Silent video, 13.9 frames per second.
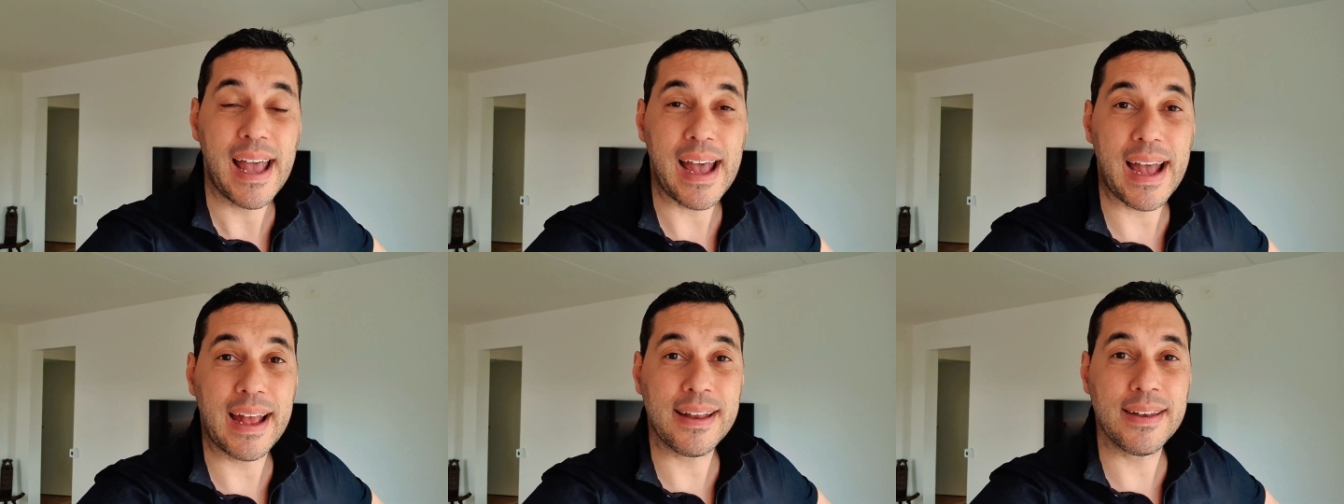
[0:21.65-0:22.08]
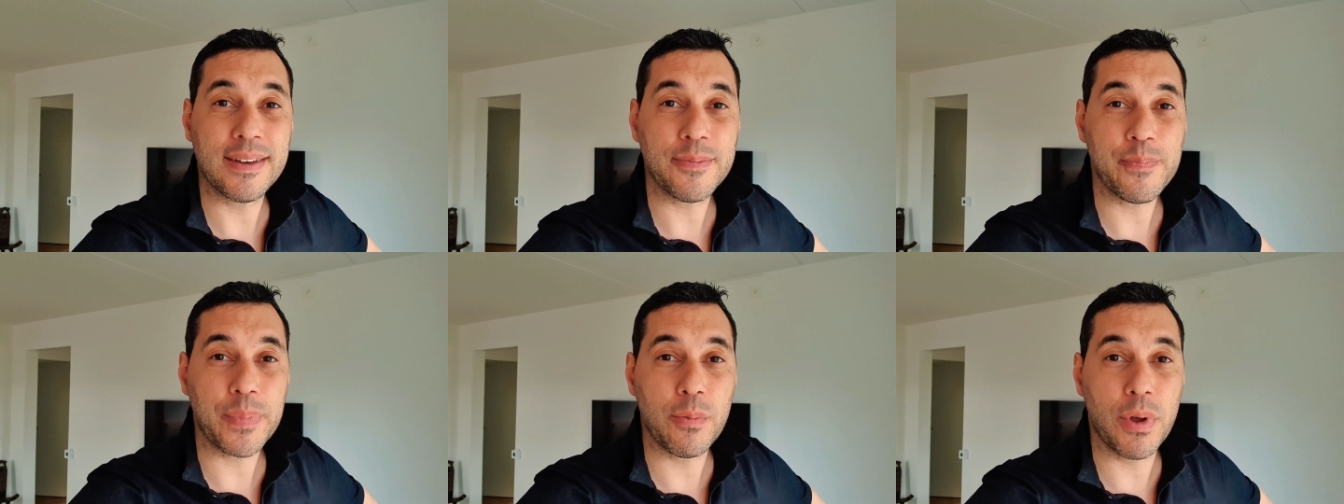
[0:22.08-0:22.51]
and
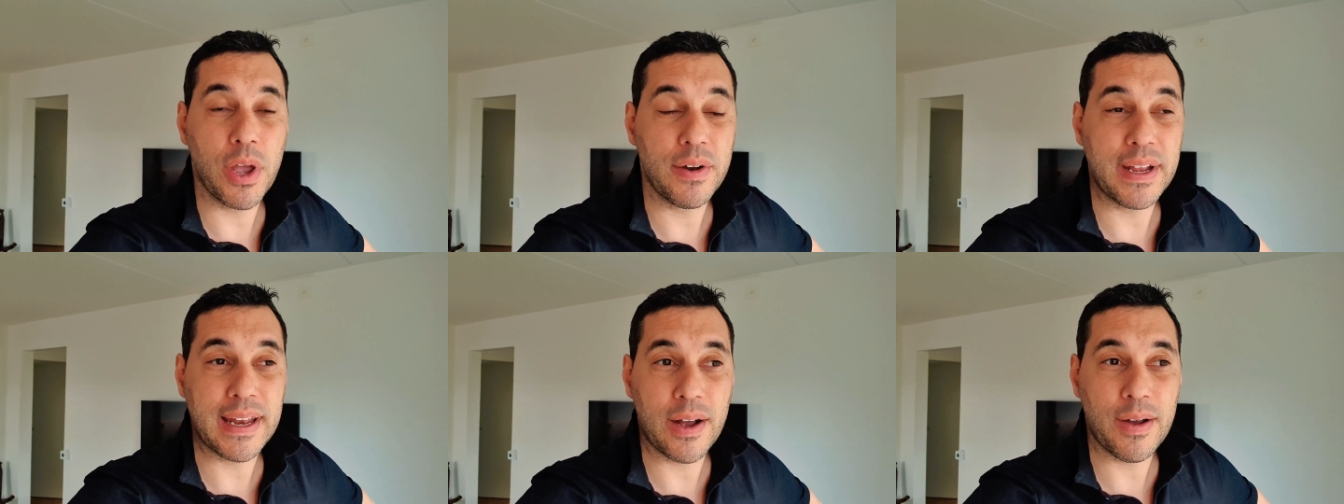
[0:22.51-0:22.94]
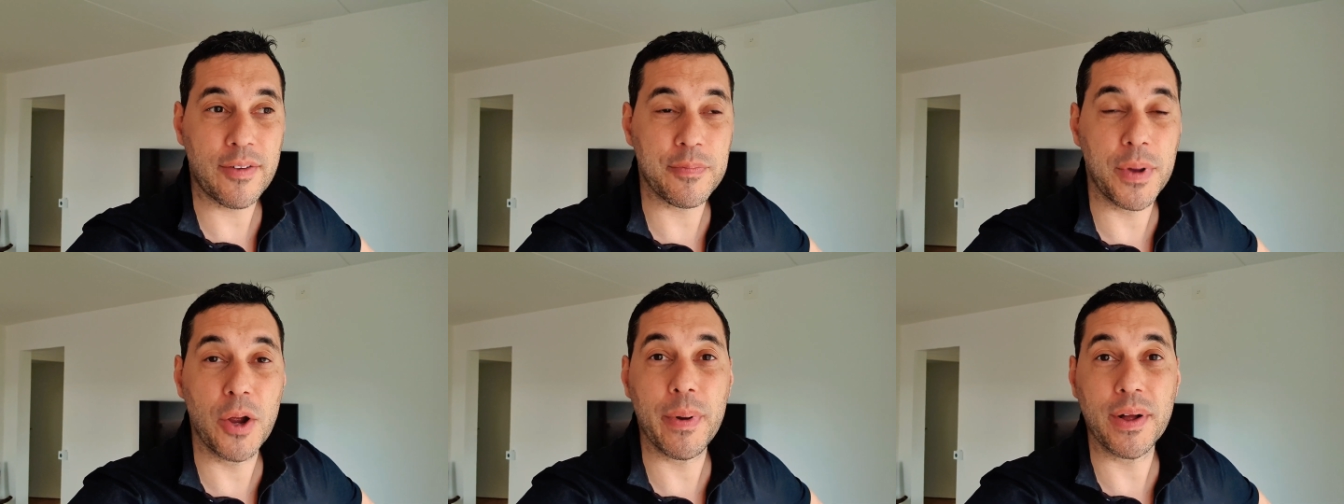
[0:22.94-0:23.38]
we only now have
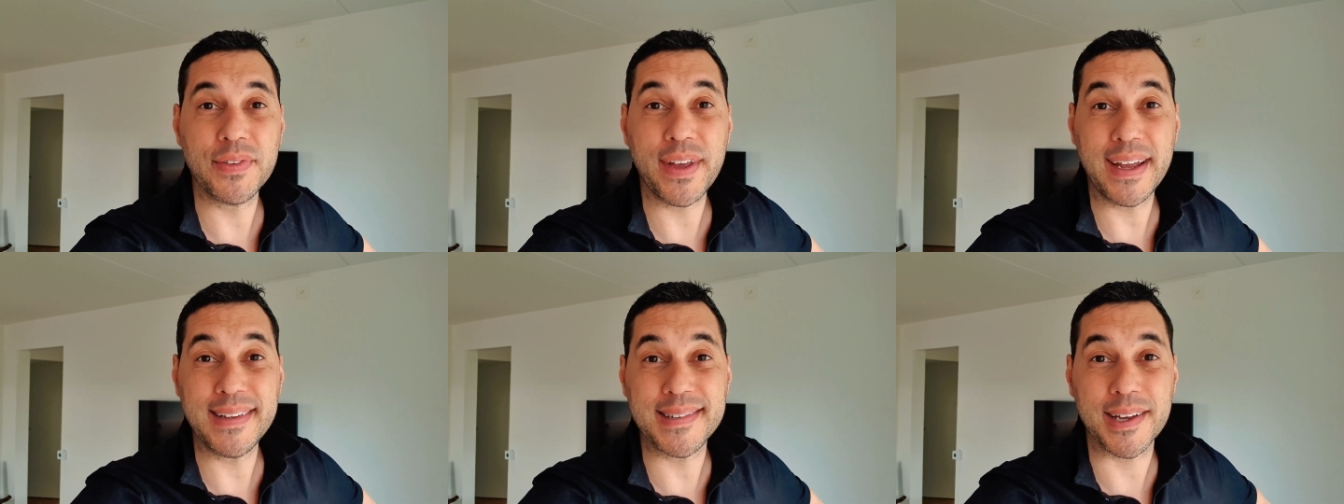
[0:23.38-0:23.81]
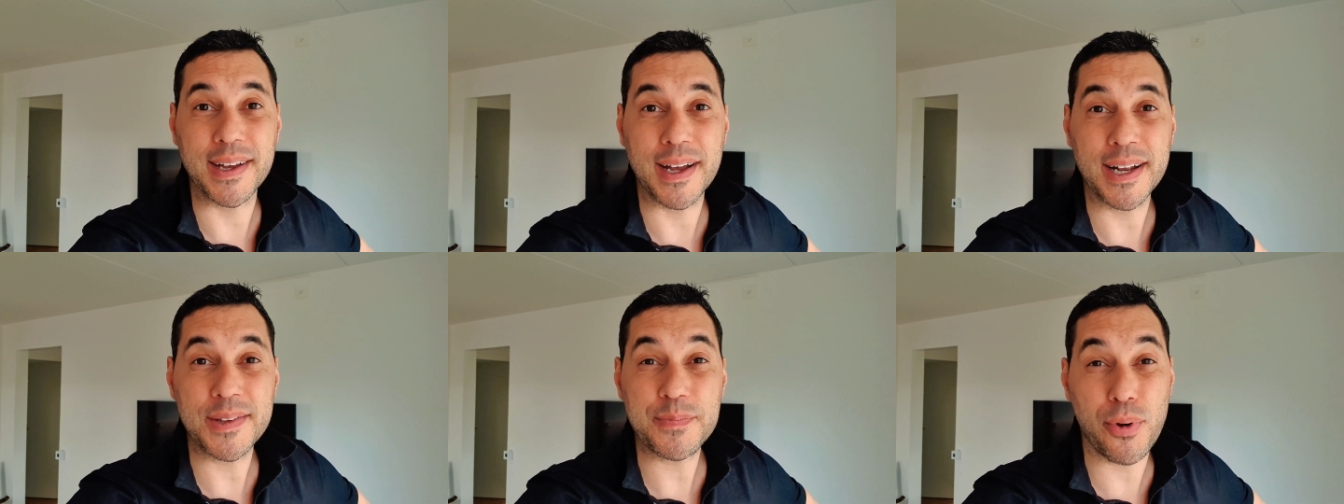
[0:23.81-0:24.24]
mobile data,
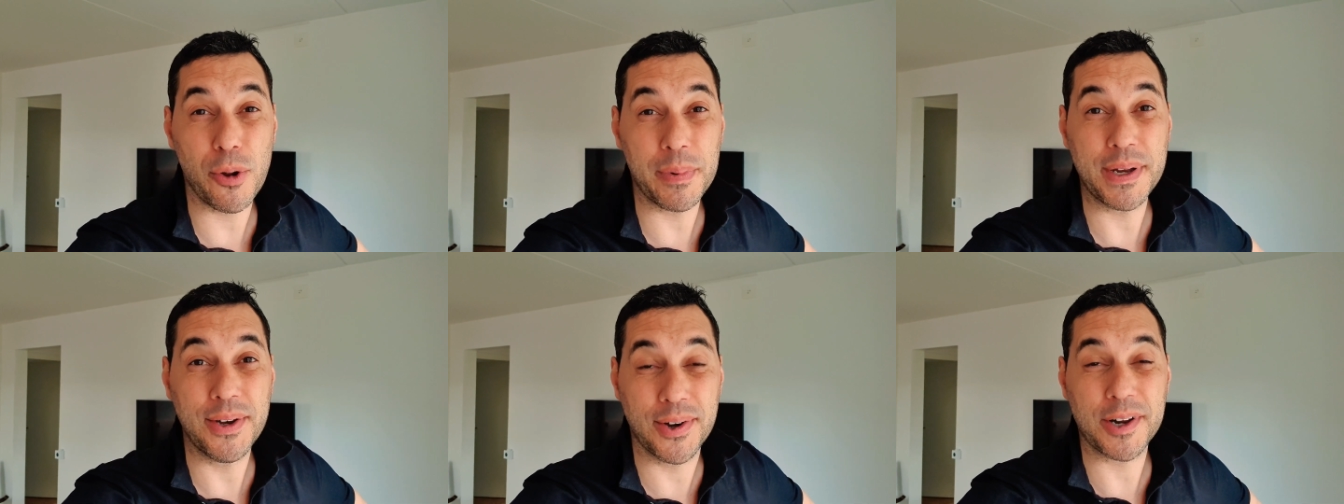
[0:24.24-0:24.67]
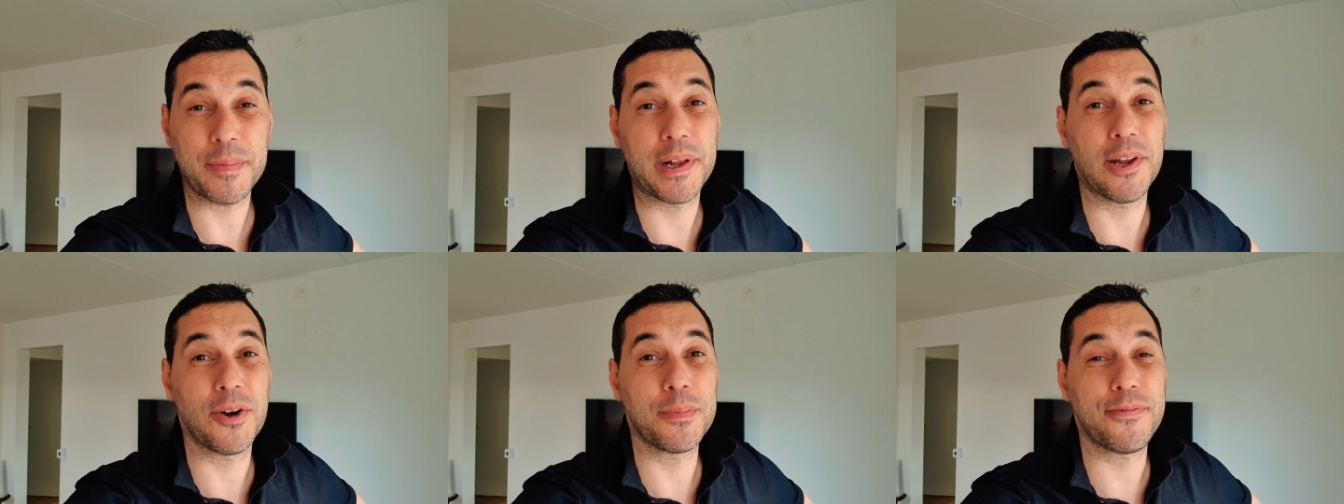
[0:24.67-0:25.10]
and it's probably not gonna
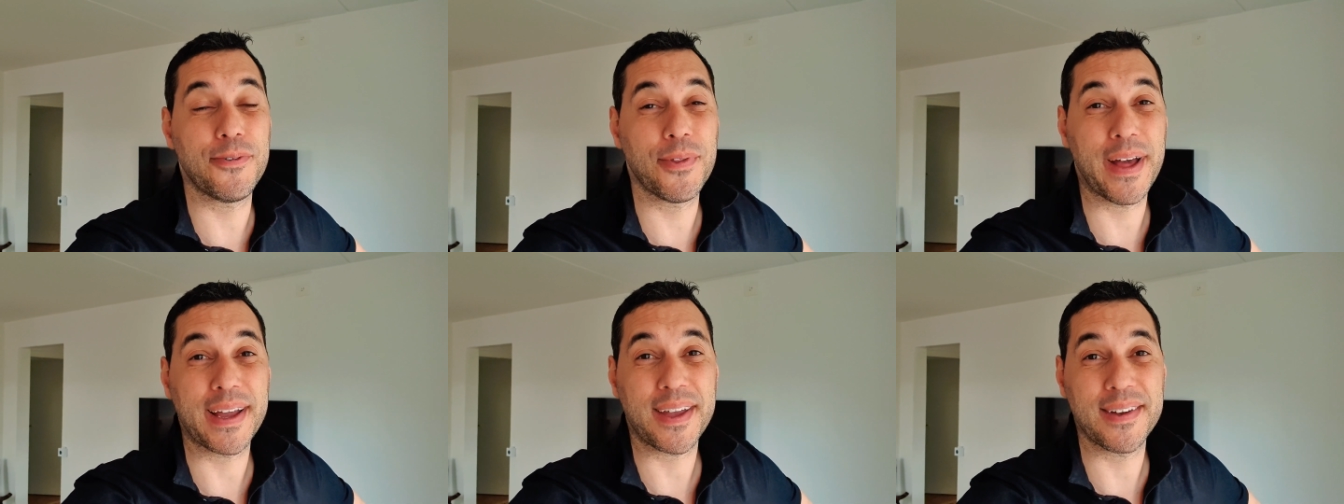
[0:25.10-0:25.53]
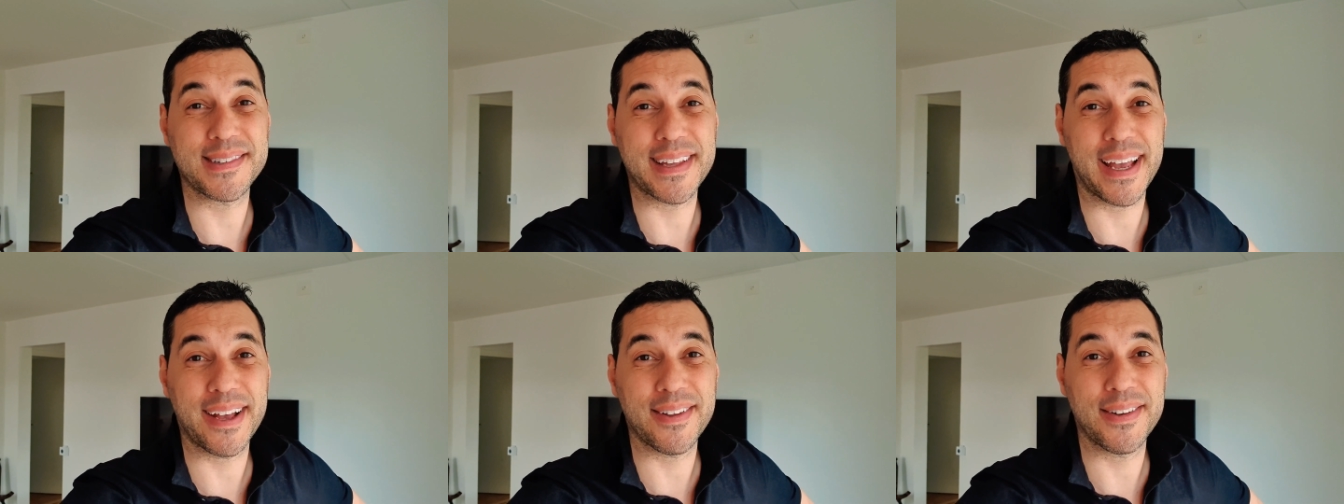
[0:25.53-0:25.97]
be long before that goes
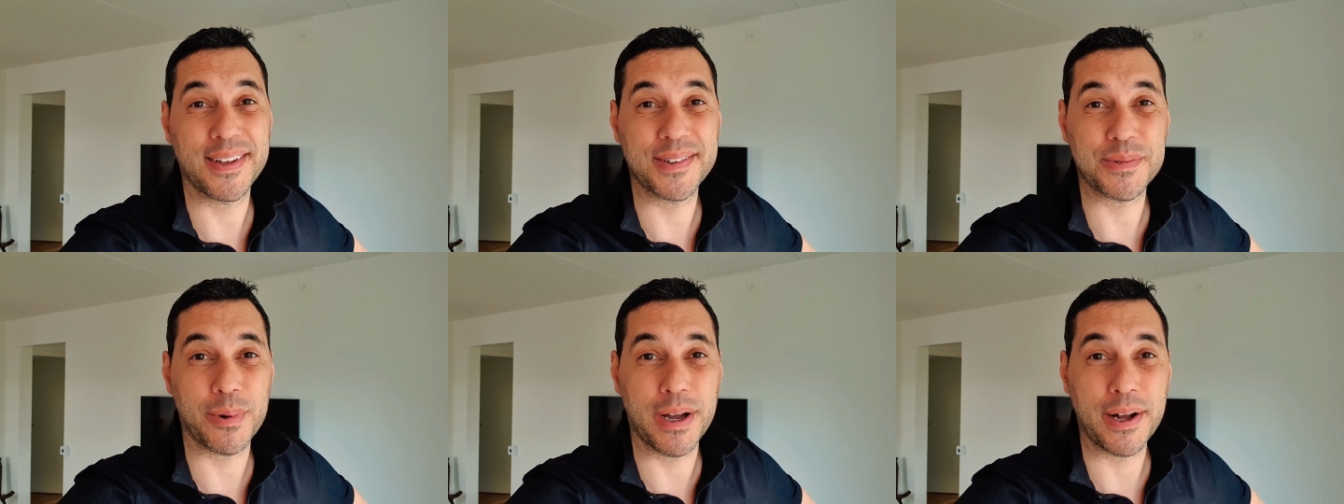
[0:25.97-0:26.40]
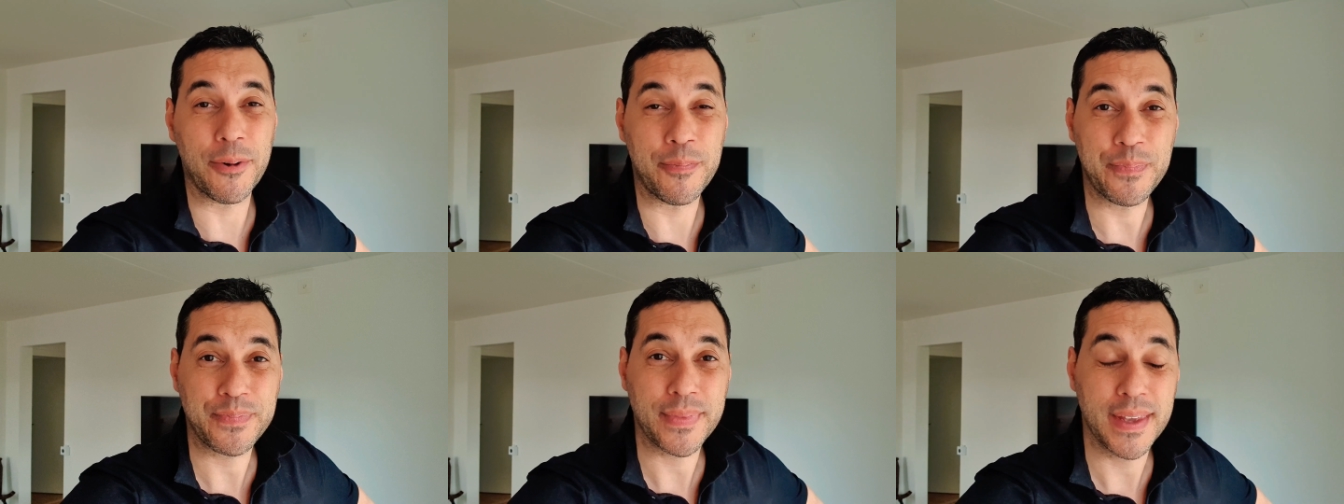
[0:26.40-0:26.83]
down as well.